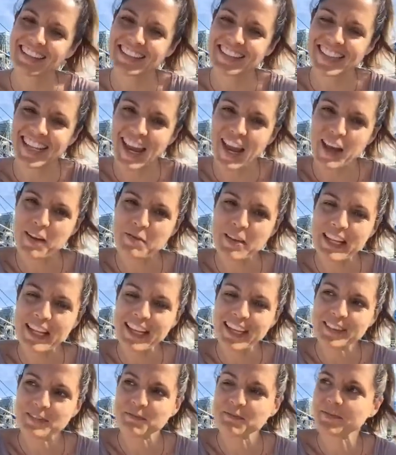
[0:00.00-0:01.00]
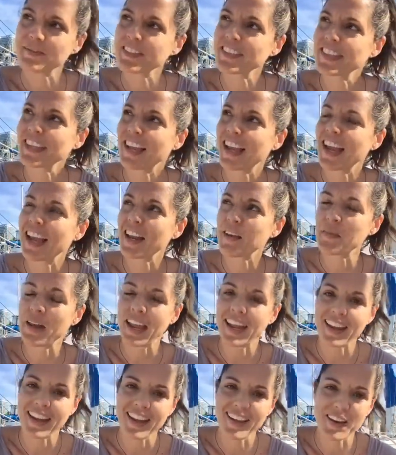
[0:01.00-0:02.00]
Gabby, and I'm
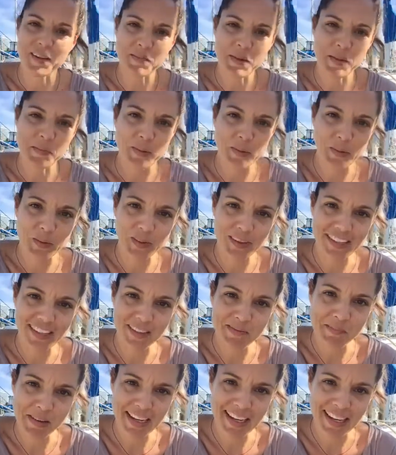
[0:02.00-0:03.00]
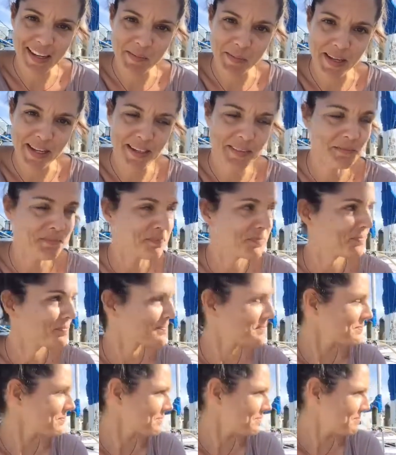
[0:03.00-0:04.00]
hanging out on my boat in Miami.
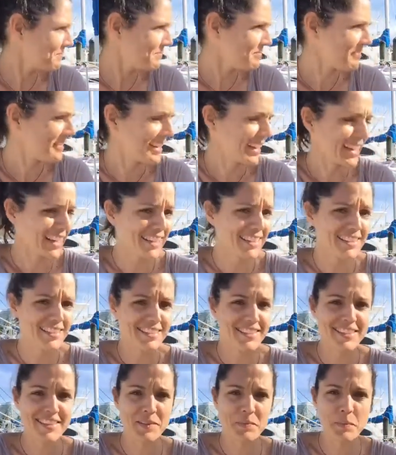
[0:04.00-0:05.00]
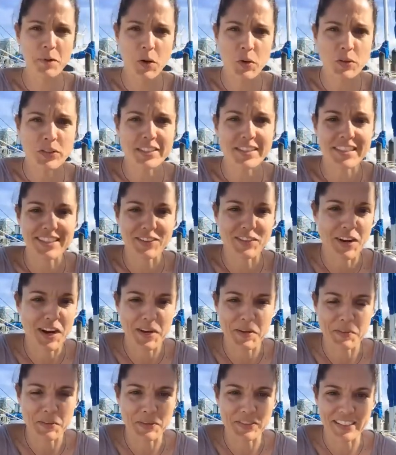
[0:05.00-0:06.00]
It's the most
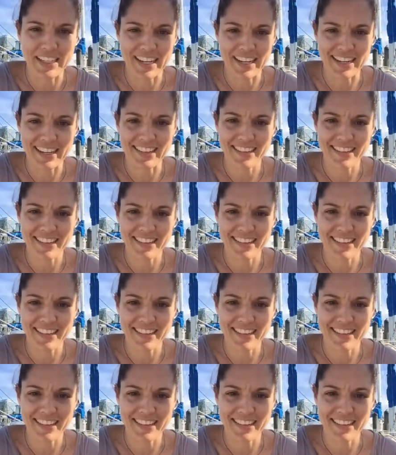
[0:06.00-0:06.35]
incredible day.